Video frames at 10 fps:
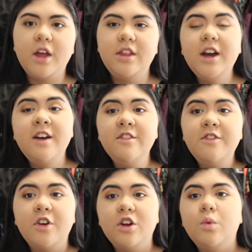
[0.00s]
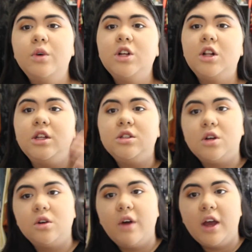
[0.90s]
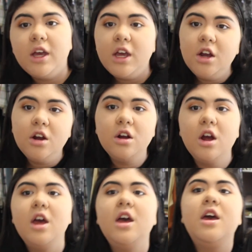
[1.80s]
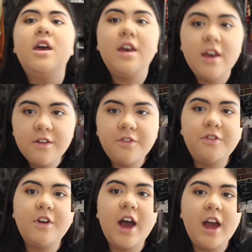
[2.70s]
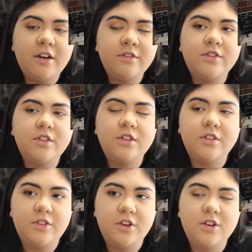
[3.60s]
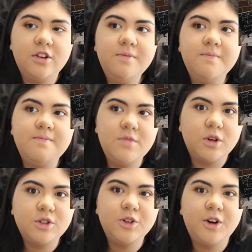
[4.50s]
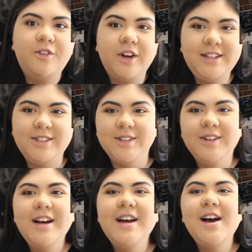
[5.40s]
I think I have a photo which I'll insert right here if I have the photo. Not sure if I do.